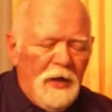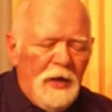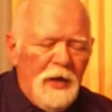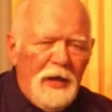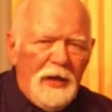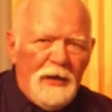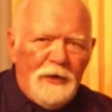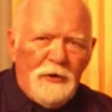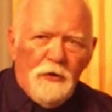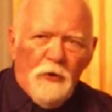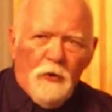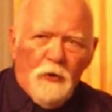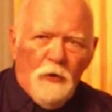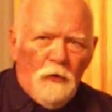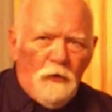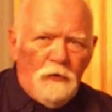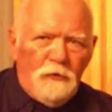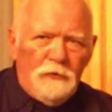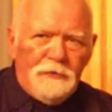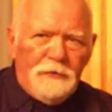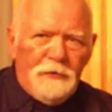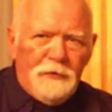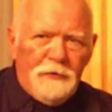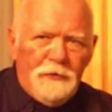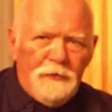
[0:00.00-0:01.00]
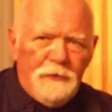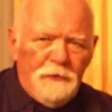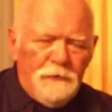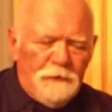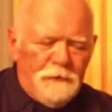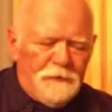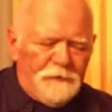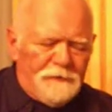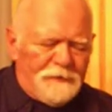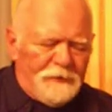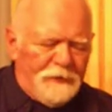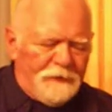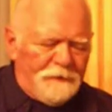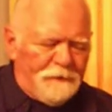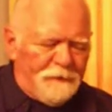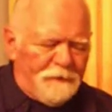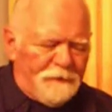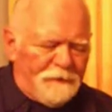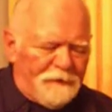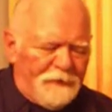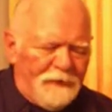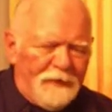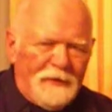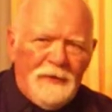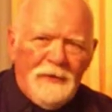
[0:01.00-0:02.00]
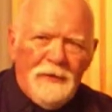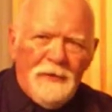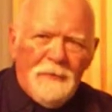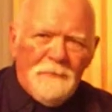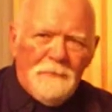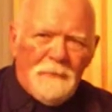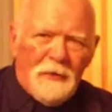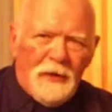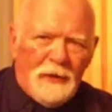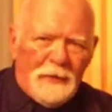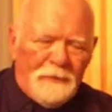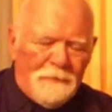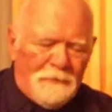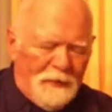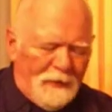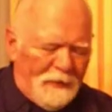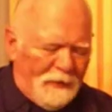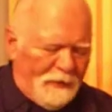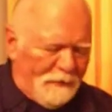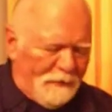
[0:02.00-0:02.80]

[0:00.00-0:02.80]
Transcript: An old, used, as you see, pie pan.